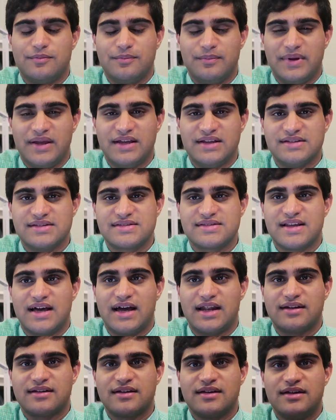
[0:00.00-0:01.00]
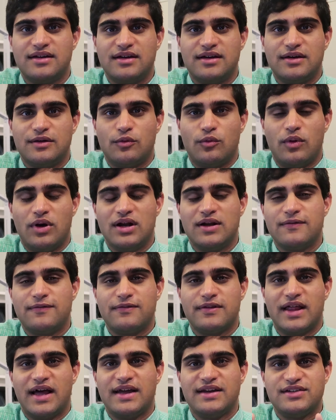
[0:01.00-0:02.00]
means that one
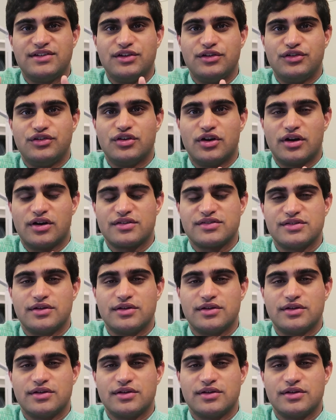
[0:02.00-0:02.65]
flight you took.